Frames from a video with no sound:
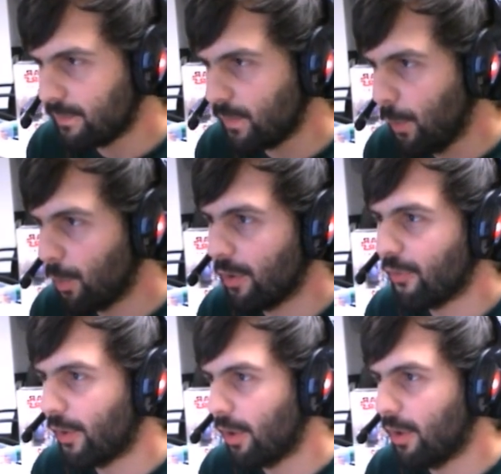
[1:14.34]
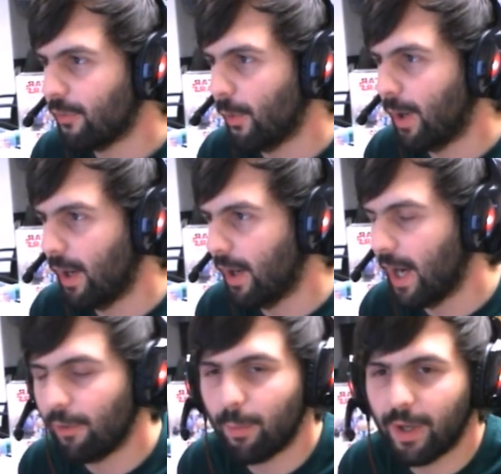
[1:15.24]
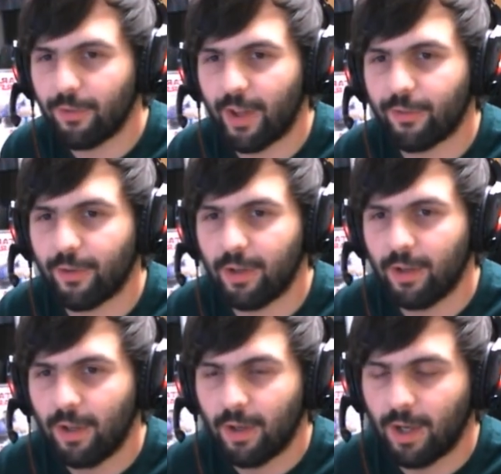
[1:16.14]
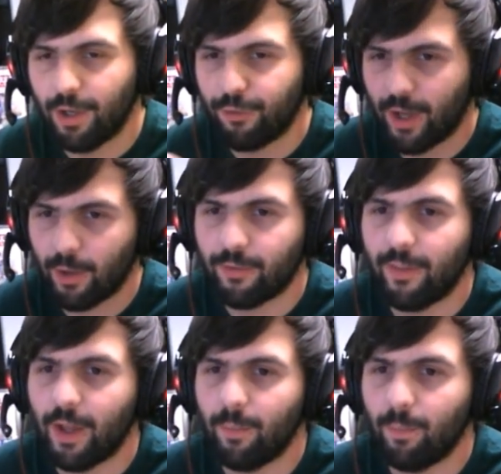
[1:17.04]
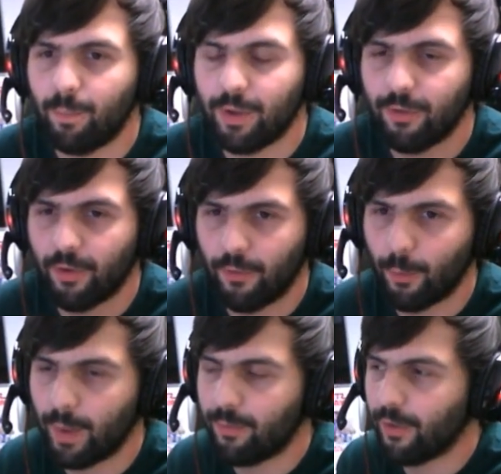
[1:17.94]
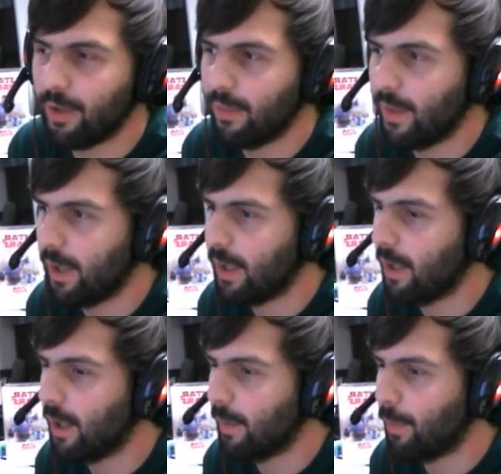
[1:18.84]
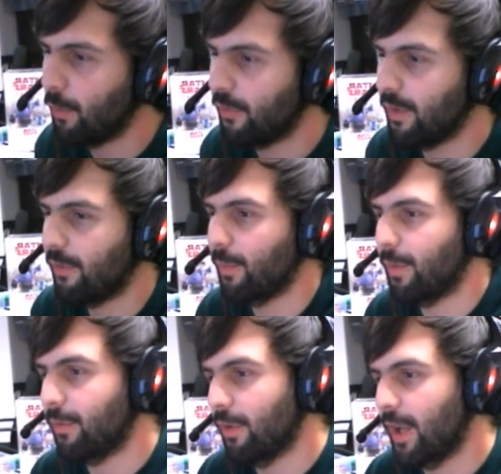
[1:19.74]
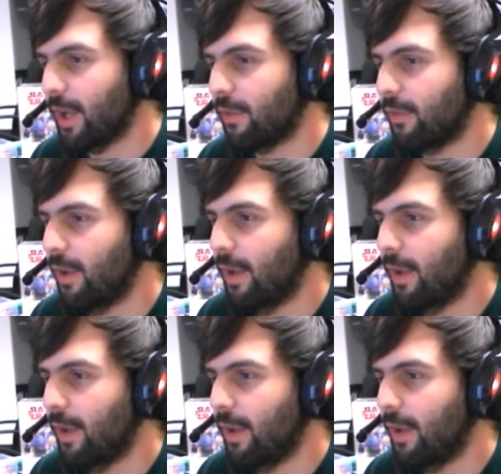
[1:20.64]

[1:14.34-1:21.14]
we're going to start off. So I Rebel Destiny, shout out to them because on their website they posted some different decks.